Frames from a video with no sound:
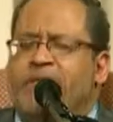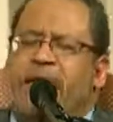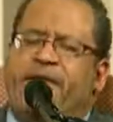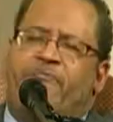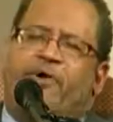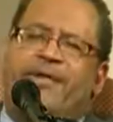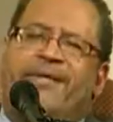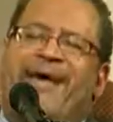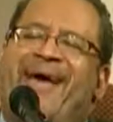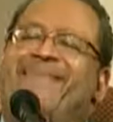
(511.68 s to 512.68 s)
And if we could
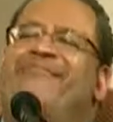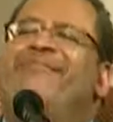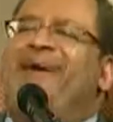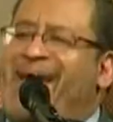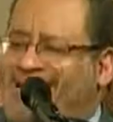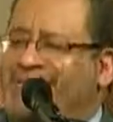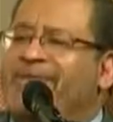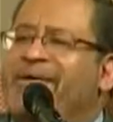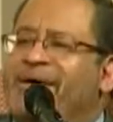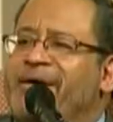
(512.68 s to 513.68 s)
have that,
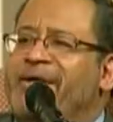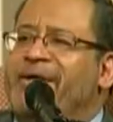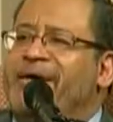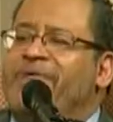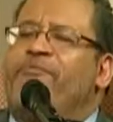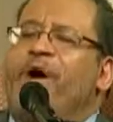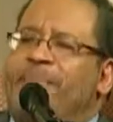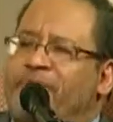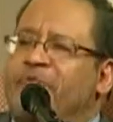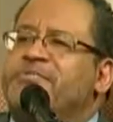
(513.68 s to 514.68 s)
if
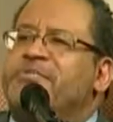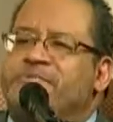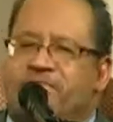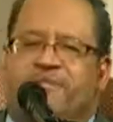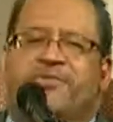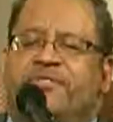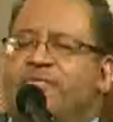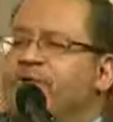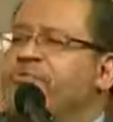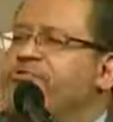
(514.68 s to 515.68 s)
white brothers and sisters could
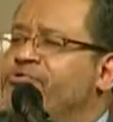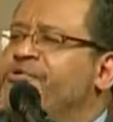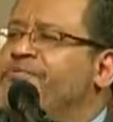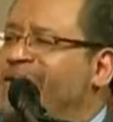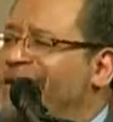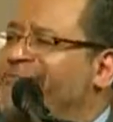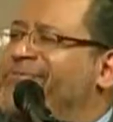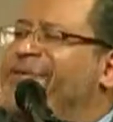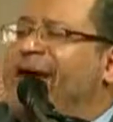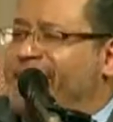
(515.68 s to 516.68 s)
tell the truth about
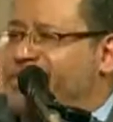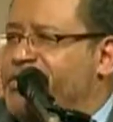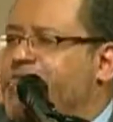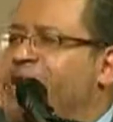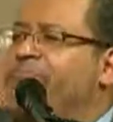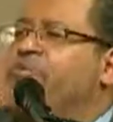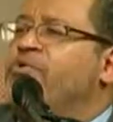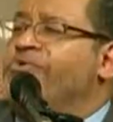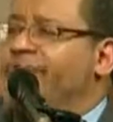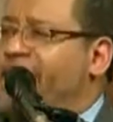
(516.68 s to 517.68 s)
that, could grapple
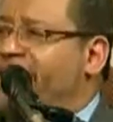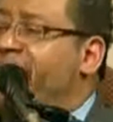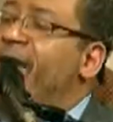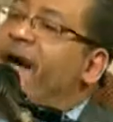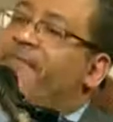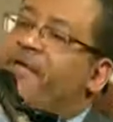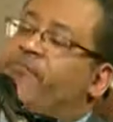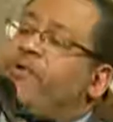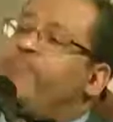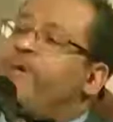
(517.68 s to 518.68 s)
with that, I think
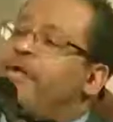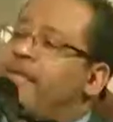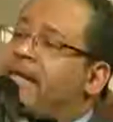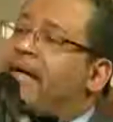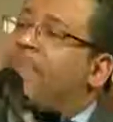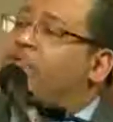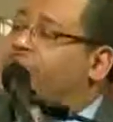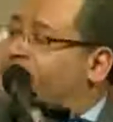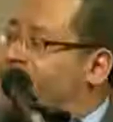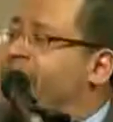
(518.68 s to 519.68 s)
we'd make a lot more
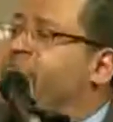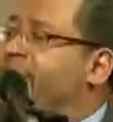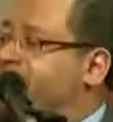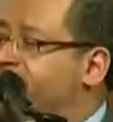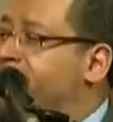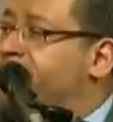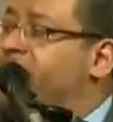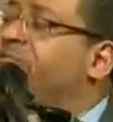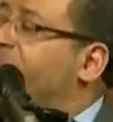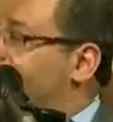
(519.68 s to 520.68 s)
progress
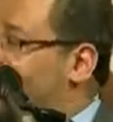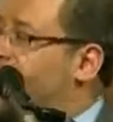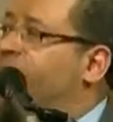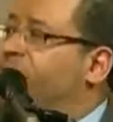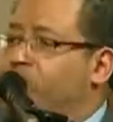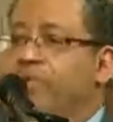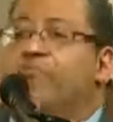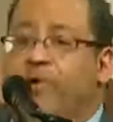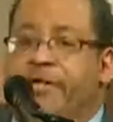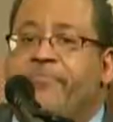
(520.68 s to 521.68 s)
in trying to grapple with
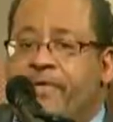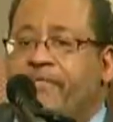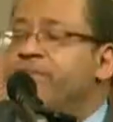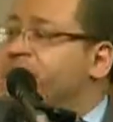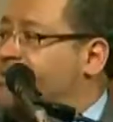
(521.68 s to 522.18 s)
what it means to be